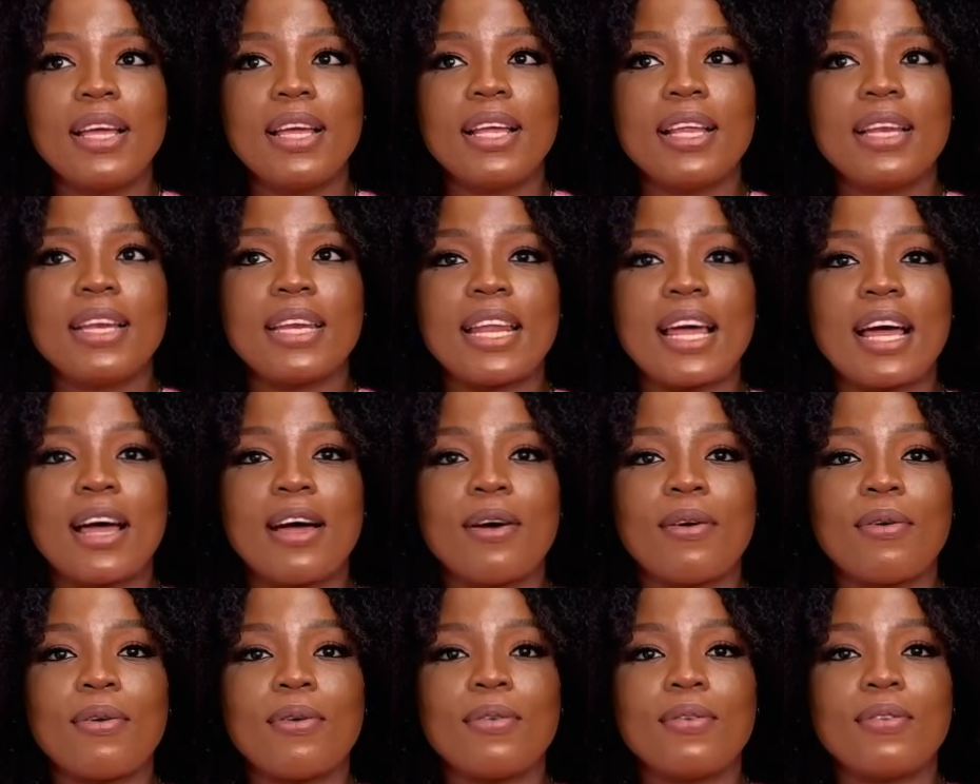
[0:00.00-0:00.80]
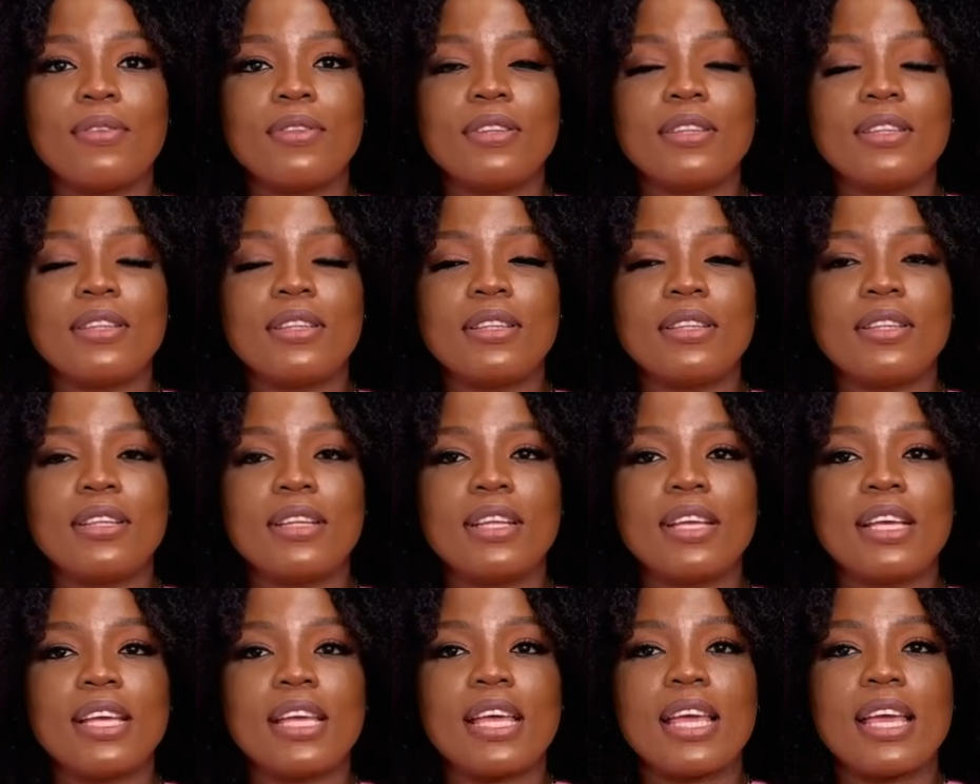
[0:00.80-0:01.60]
Now
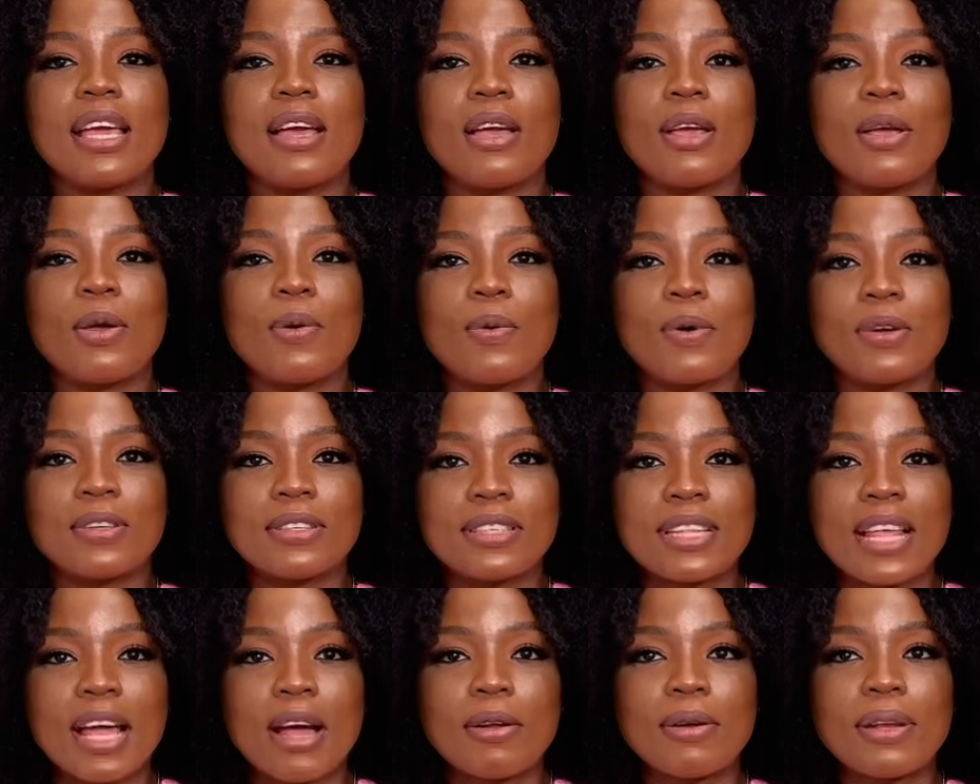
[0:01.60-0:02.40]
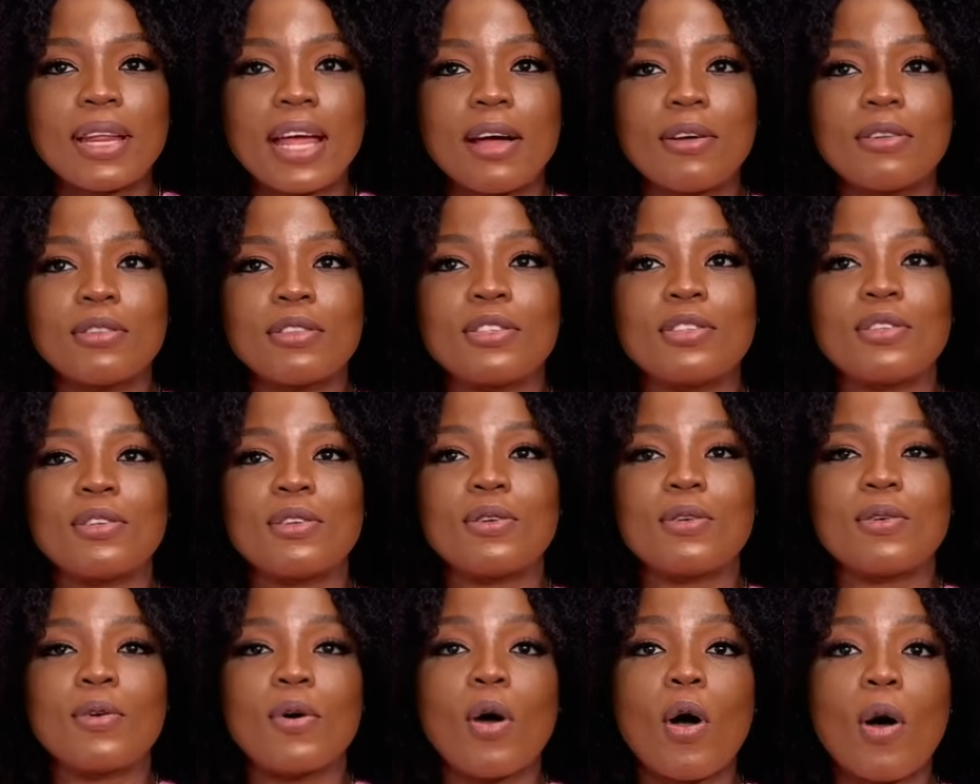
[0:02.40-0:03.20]
it was now down
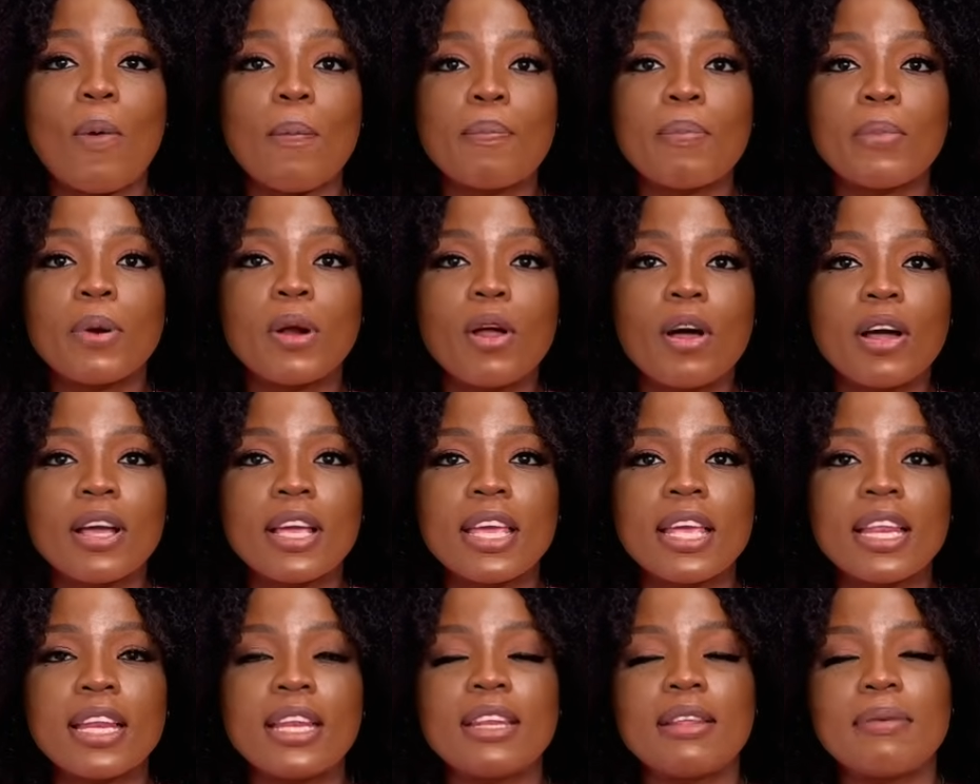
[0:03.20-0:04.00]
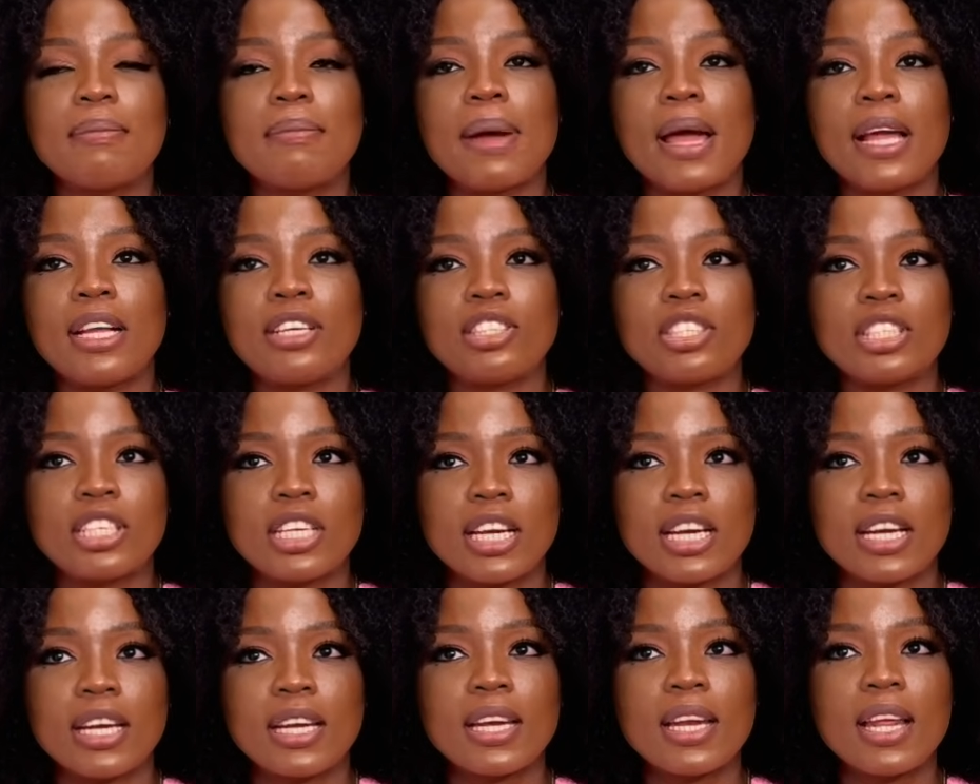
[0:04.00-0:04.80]
to unplugging the
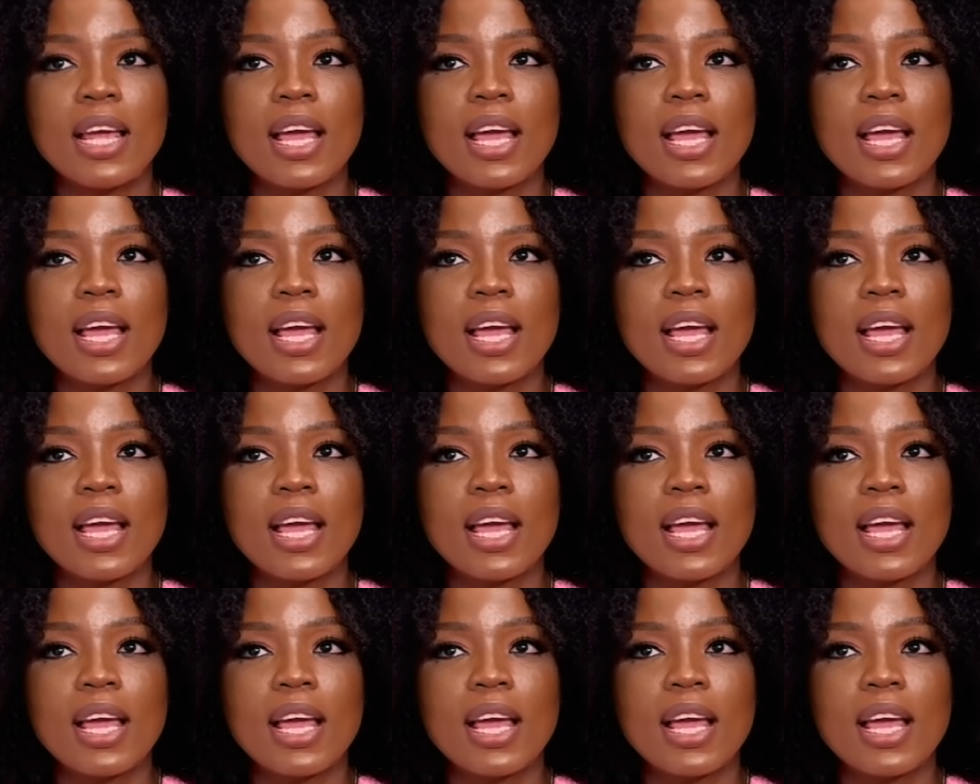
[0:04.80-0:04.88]
machine.